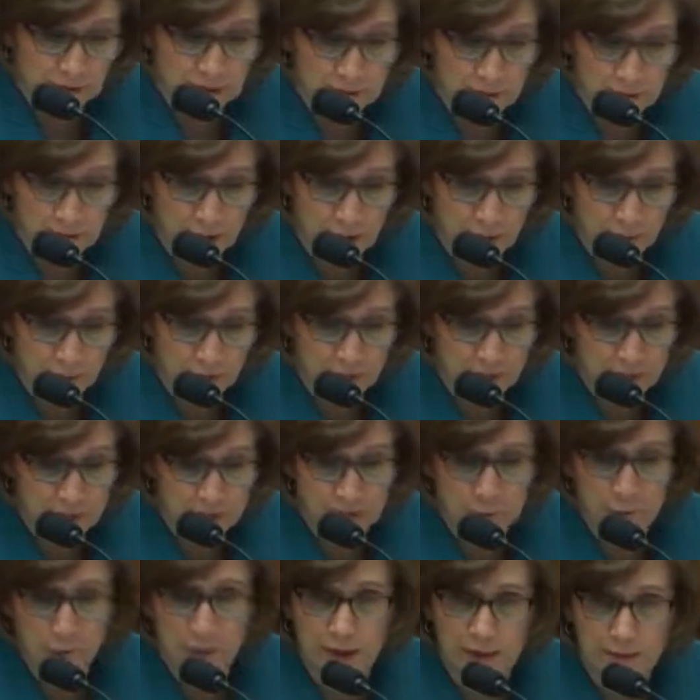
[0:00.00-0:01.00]
as well, we need
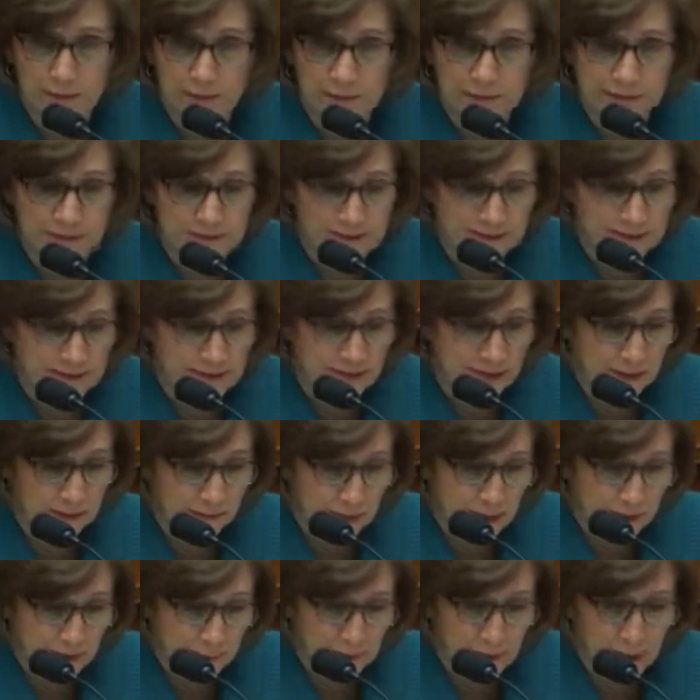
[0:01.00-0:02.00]
to rapidly
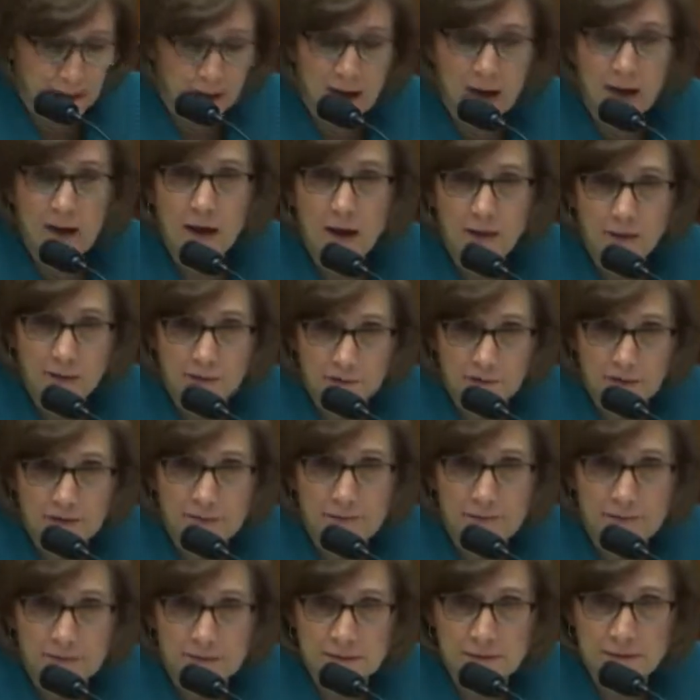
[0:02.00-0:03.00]
scale up our
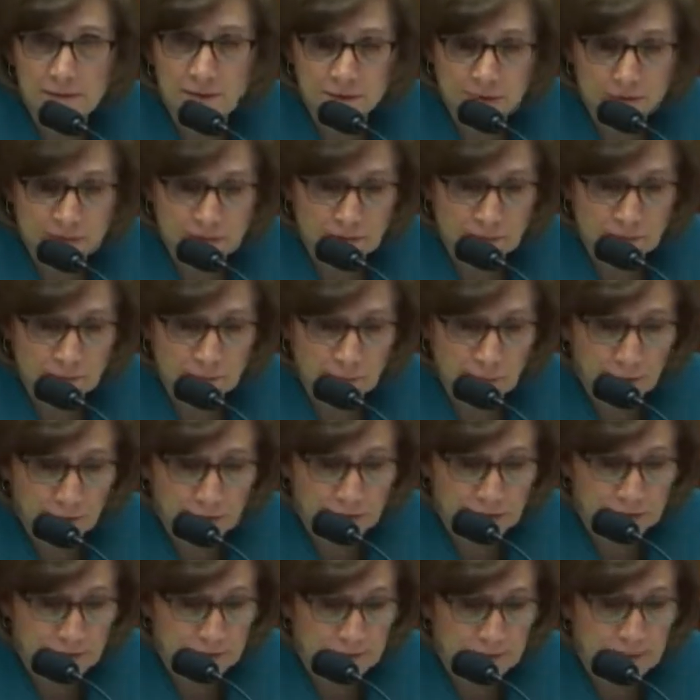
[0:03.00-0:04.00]
investments in registered
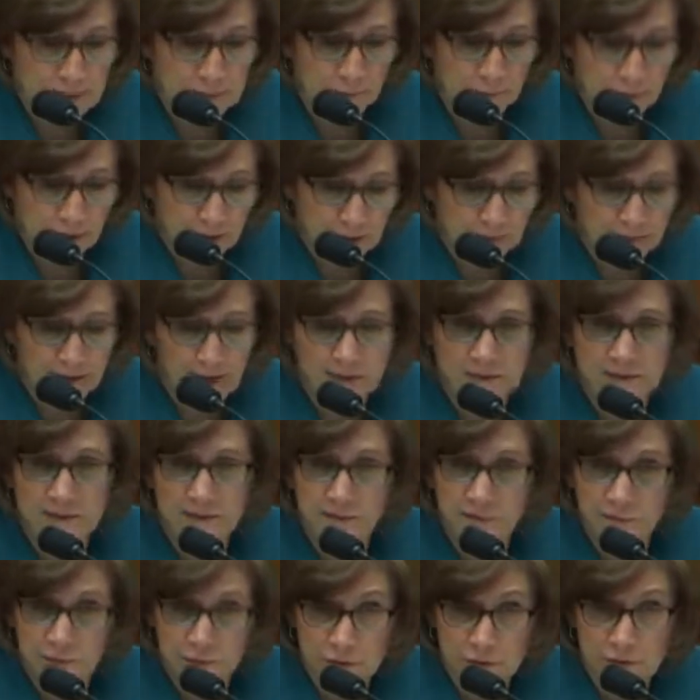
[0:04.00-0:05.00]
apprenticeships to recognize the
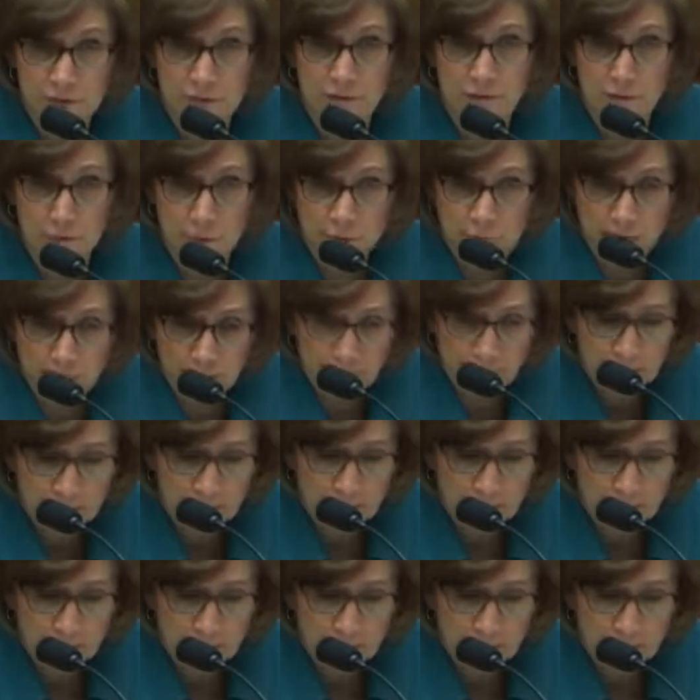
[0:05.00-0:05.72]
future of work